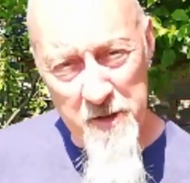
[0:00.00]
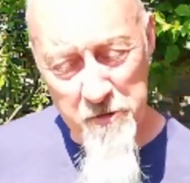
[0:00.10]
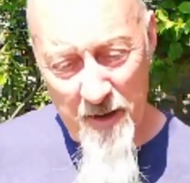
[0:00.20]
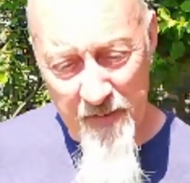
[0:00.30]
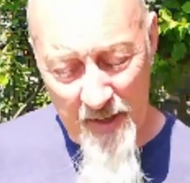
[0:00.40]

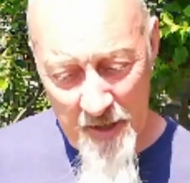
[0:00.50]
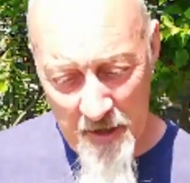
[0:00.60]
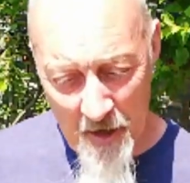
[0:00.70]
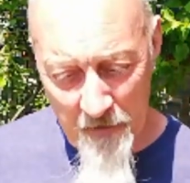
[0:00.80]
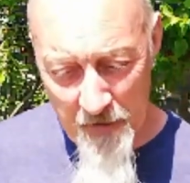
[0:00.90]
traffic
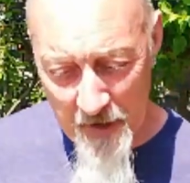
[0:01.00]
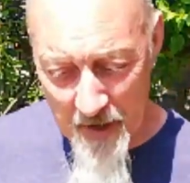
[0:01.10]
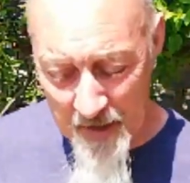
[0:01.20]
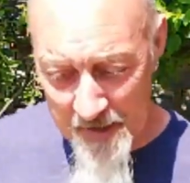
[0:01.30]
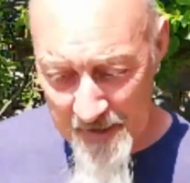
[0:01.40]
over the
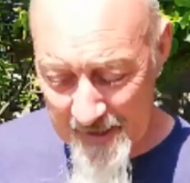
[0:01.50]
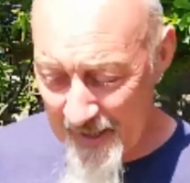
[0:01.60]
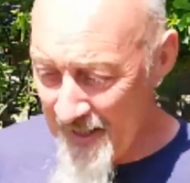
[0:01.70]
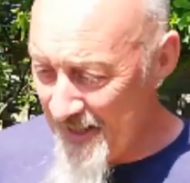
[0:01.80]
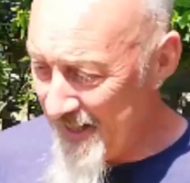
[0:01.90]
garden
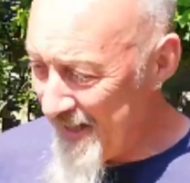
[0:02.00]
today